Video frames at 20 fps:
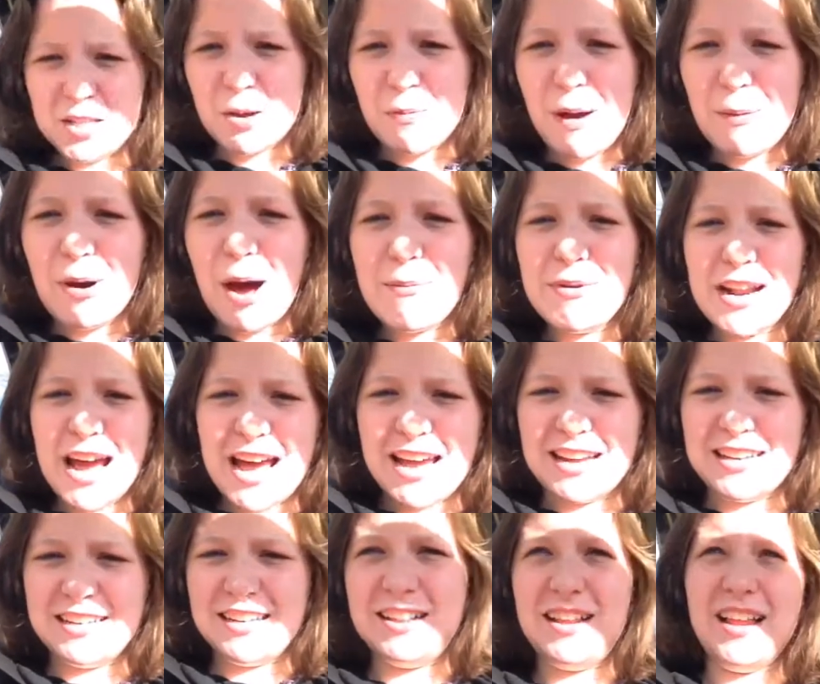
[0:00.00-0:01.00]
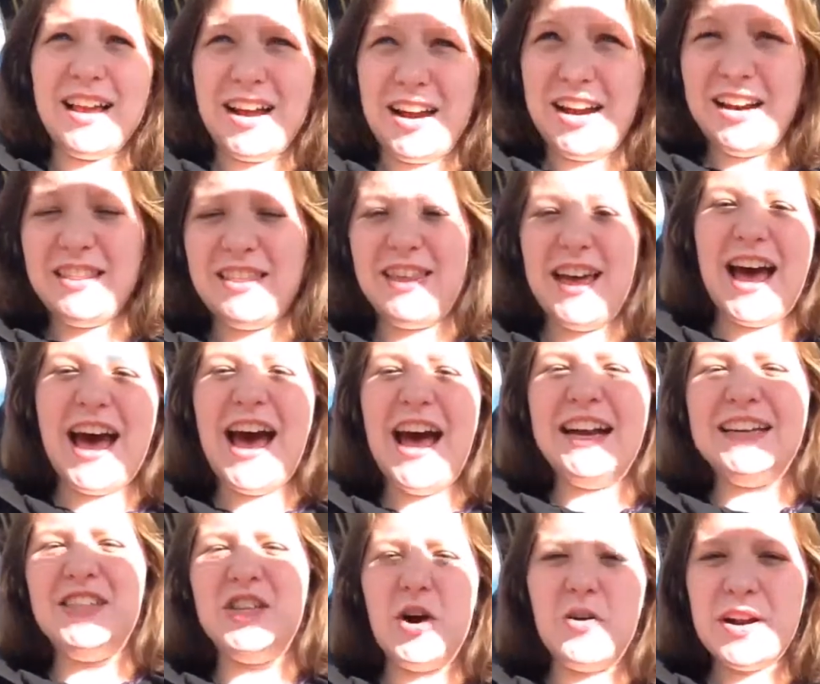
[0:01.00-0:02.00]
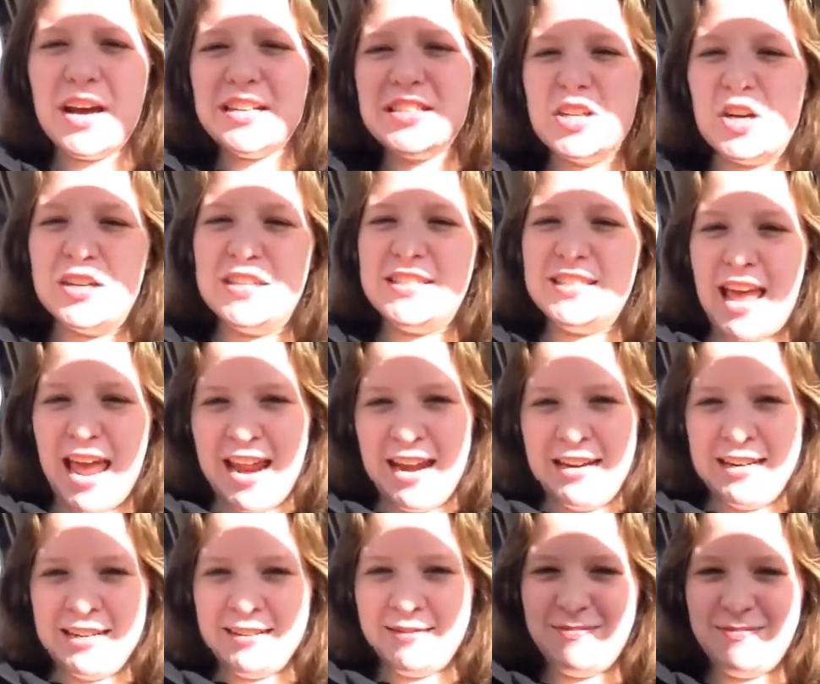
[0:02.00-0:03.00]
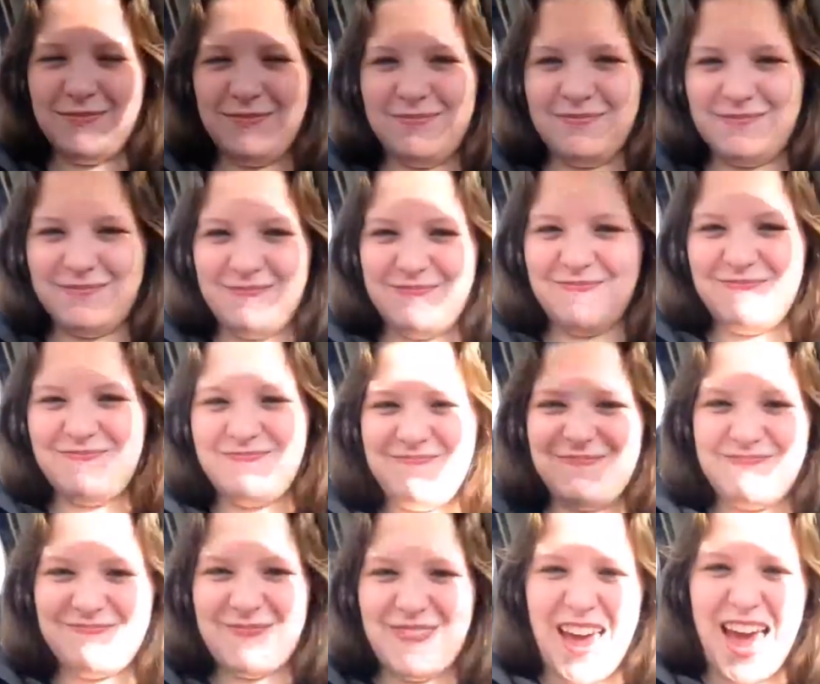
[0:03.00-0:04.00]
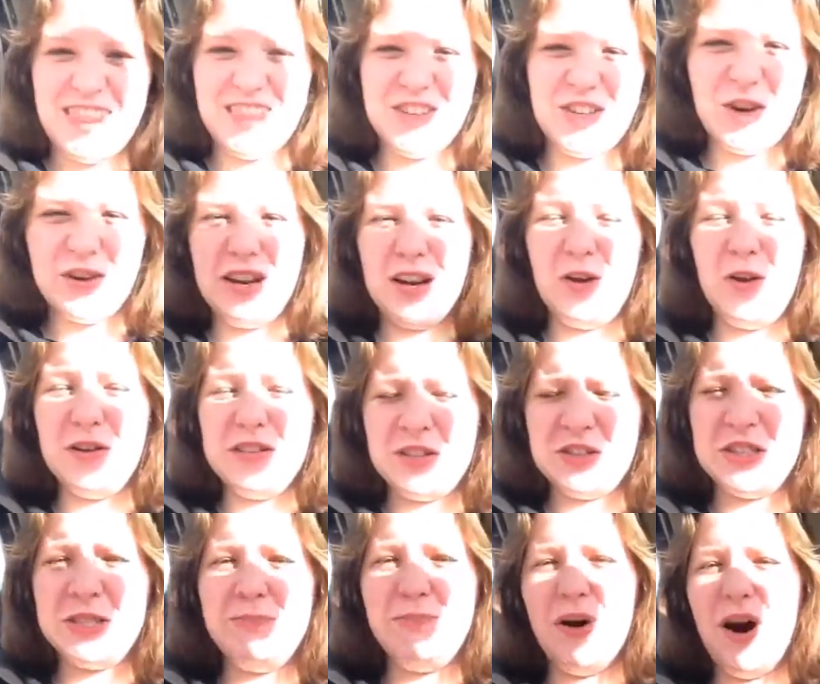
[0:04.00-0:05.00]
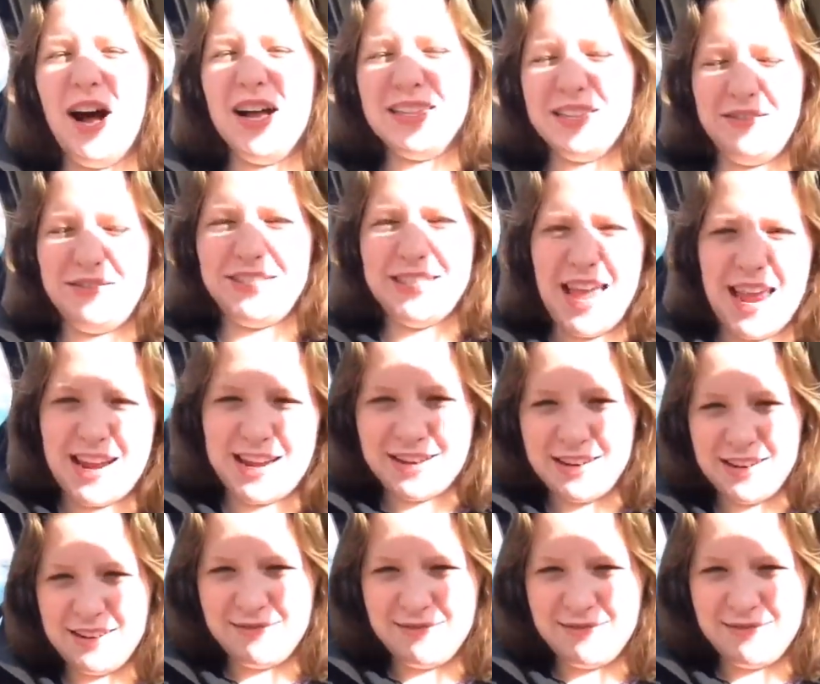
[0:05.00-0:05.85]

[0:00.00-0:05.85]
So my mom and I declared that donuts are Satan and the donut holes are spawns of Satan.